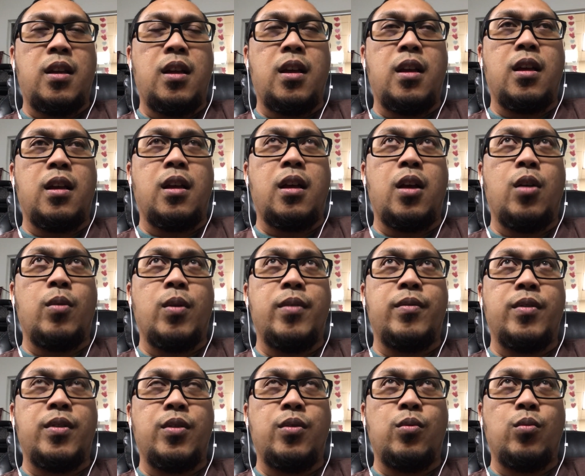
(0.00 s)
Uh,
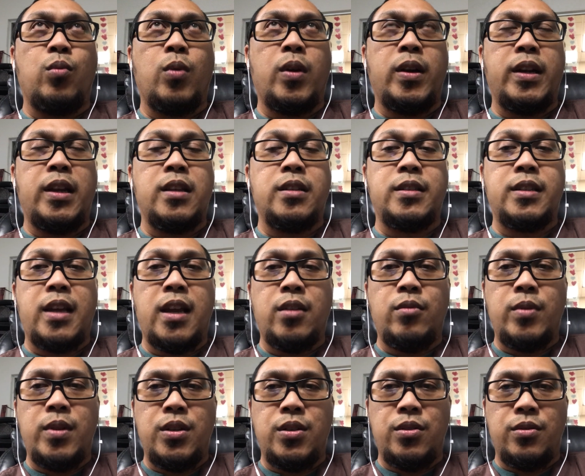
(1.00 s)
however, what else can
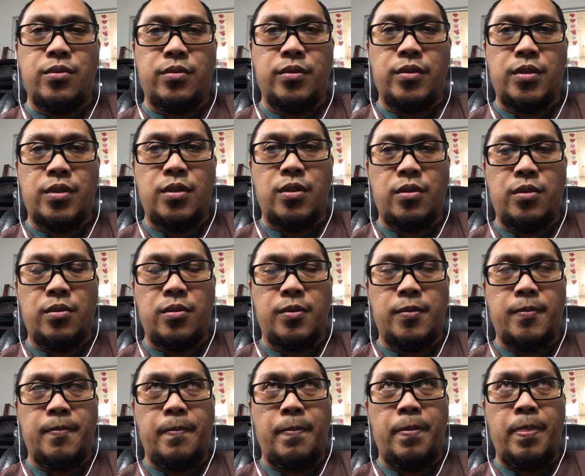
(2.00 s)
we do?
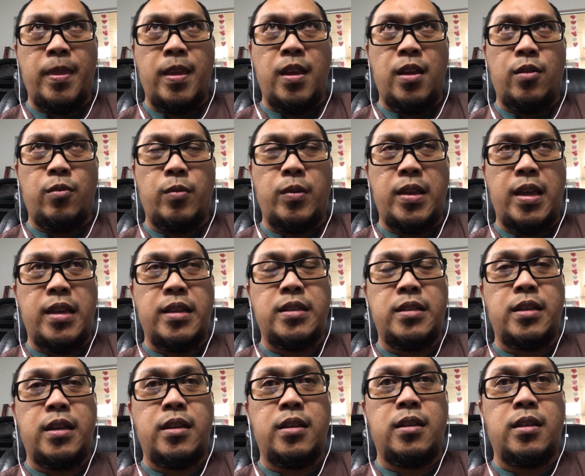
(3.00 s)
So, with that
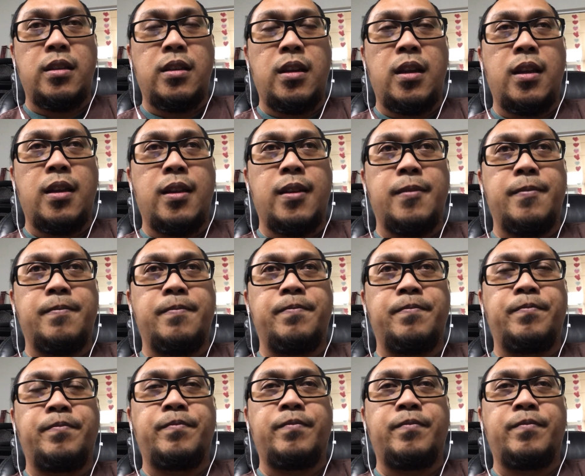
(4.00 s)
said, um,